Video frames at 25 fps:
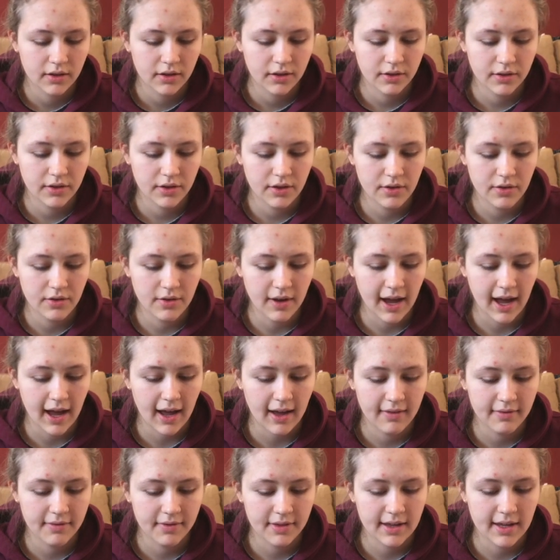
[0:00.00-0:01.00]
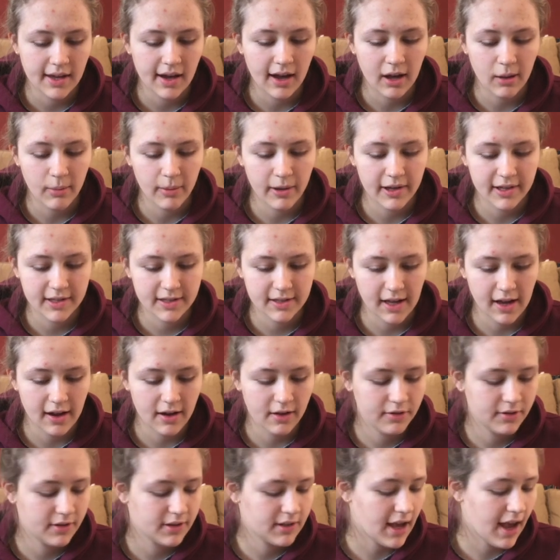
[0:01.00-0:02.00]
you have the Abba
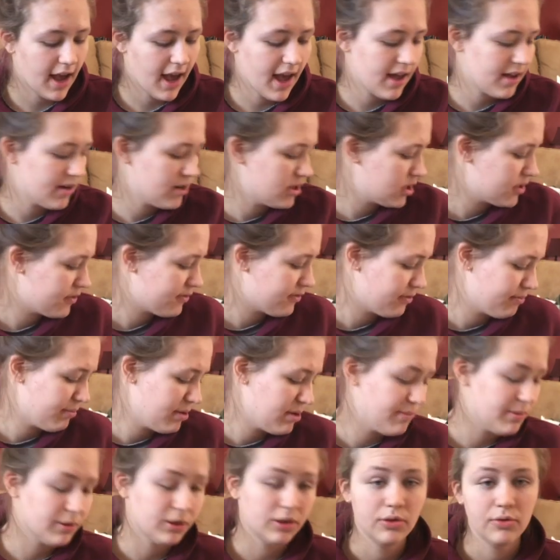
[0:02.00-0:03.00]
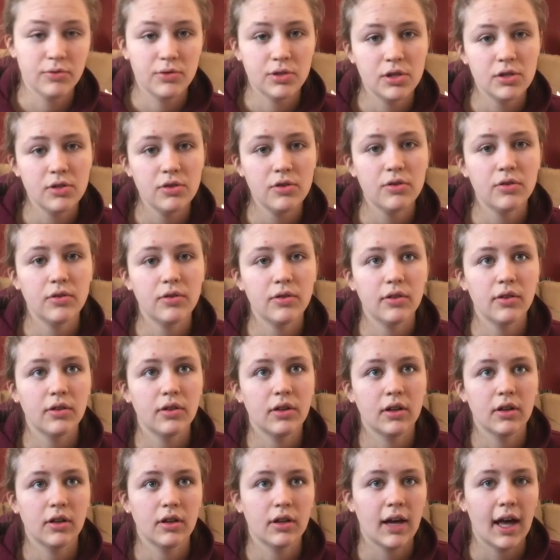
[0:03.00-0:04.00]
sound, and for people who do
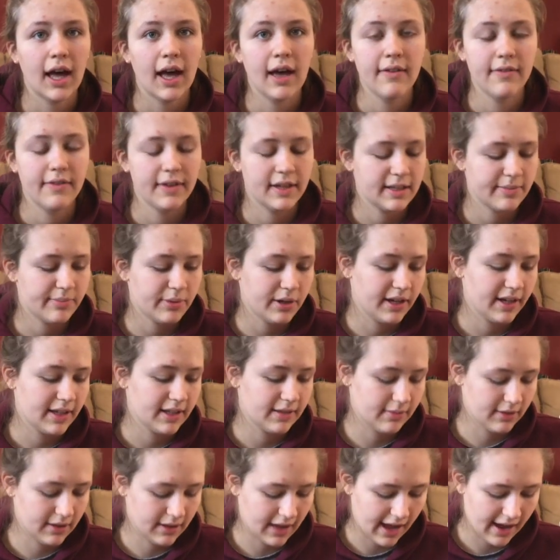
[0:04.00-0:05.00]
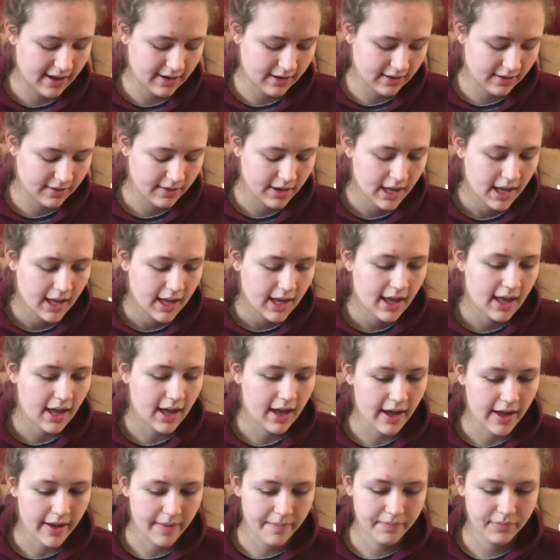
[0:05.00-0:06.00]
have experience with Latin,
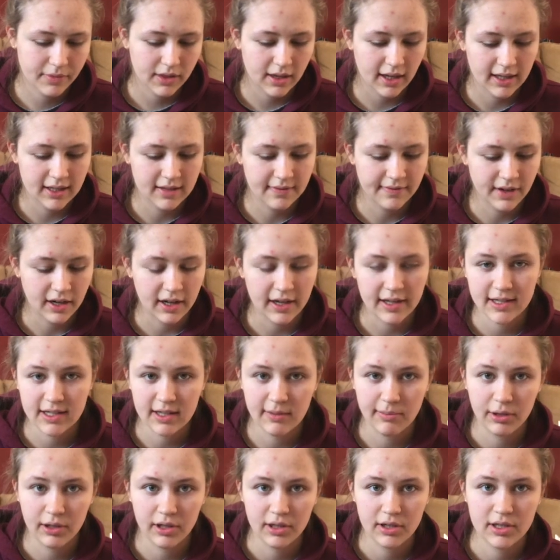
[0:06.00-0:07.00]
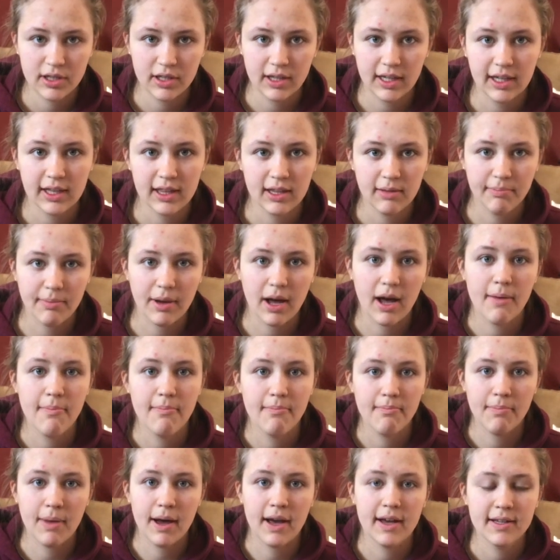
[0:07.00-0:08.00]
it's very similar to like the bam,
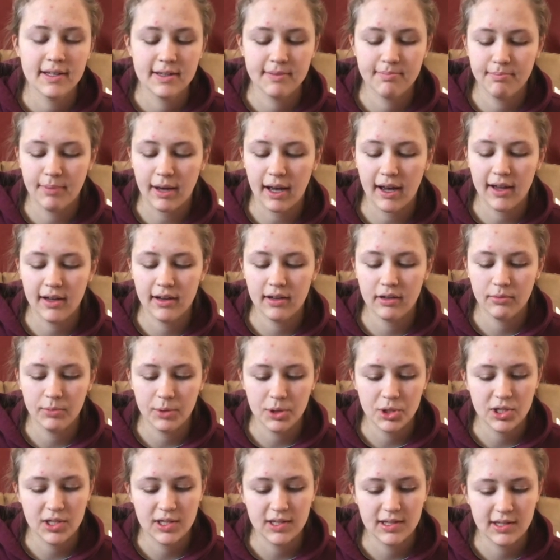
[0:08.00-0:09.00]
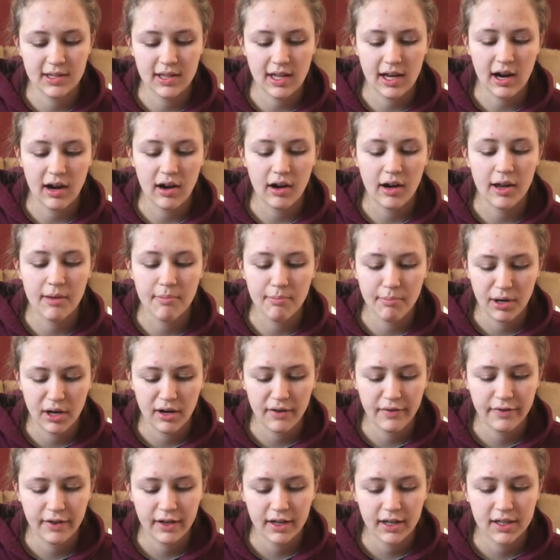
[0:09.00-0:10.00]
bas, bat, which is their
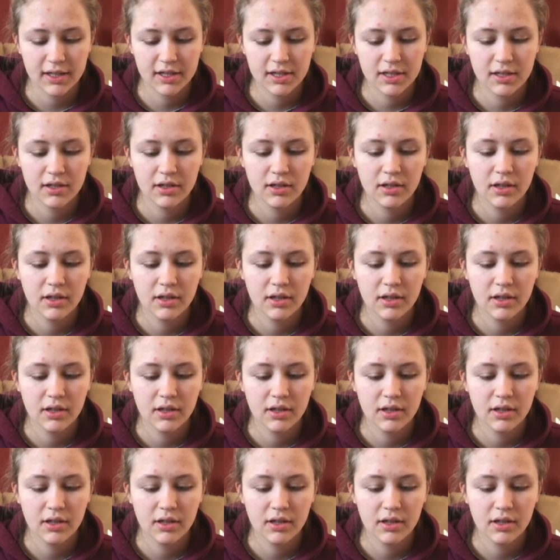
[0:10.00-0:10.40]
imperfect